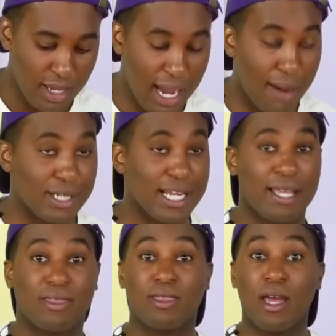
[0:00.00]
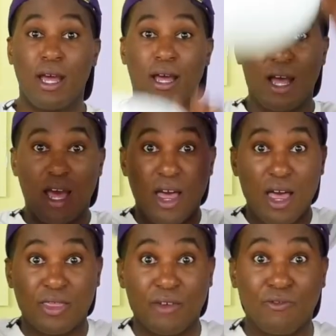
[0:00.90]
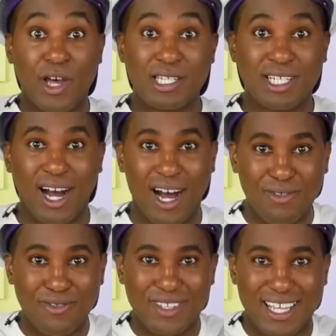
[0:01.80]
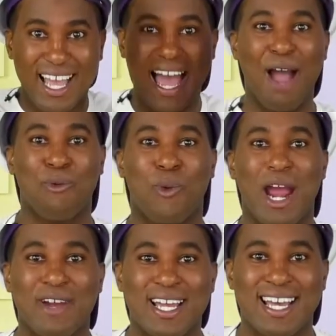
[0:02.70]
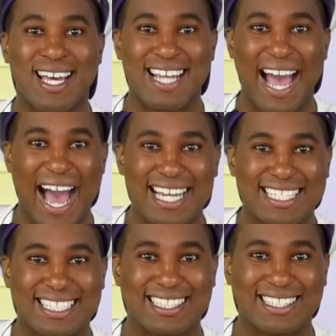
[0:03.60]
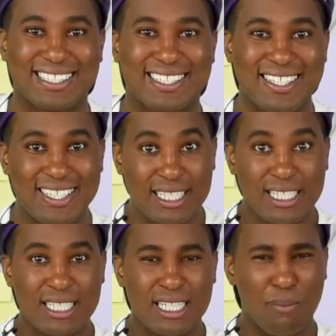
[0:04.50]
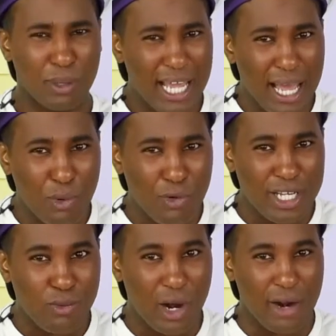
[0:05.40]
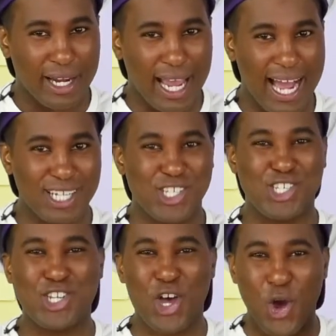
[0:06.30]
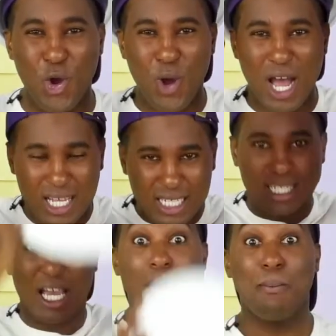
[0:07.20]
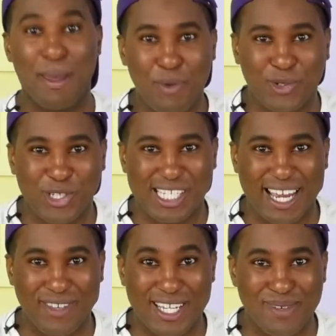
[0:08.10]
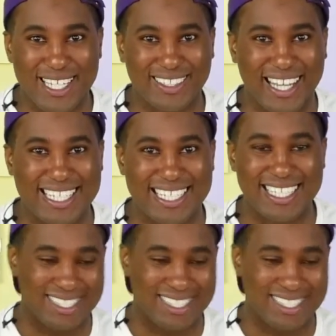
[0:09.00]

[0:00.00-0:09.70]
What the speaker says: I'm going to take the first half and wear it as a hat. But I am already wearing a hat, so maybe we'll just save this bit till later.